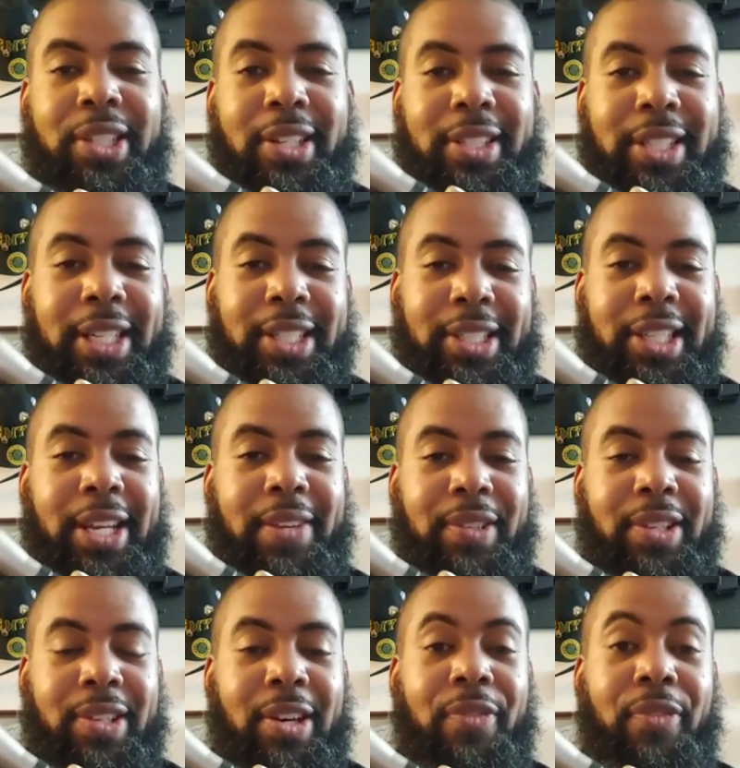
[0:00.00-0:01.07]
you're going to take the
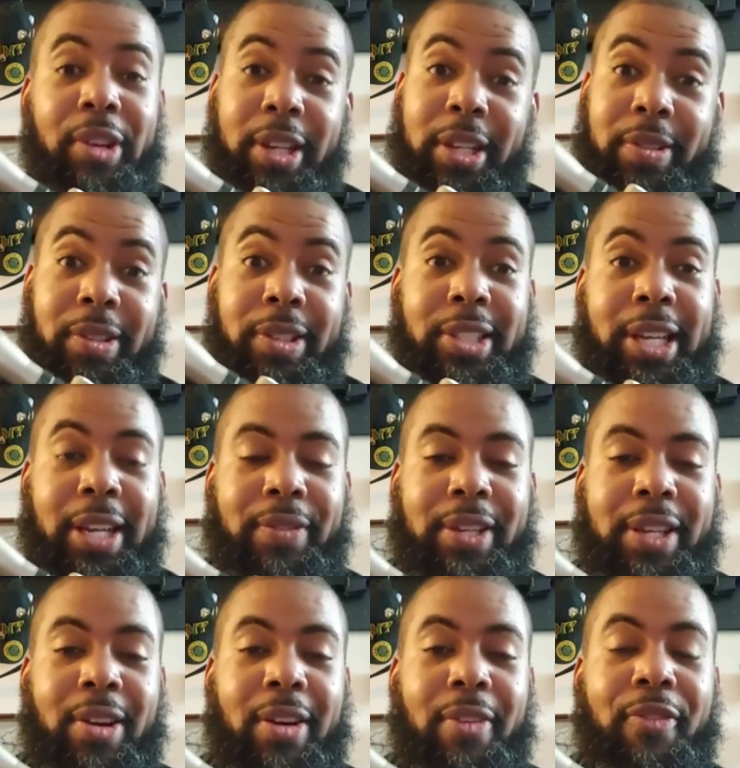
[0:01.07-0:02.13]
safety off, or you can do the
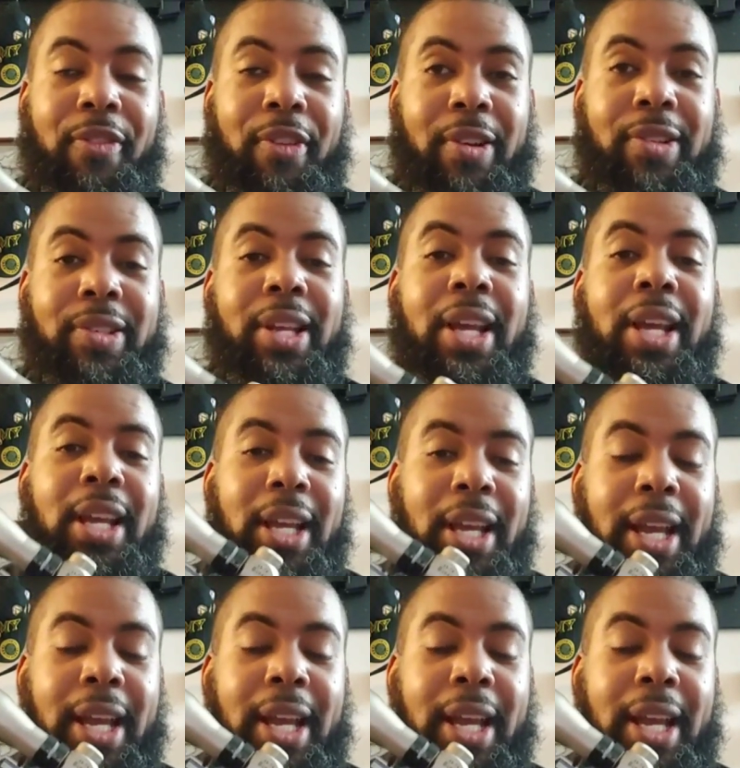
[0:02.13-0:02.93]
safety off first,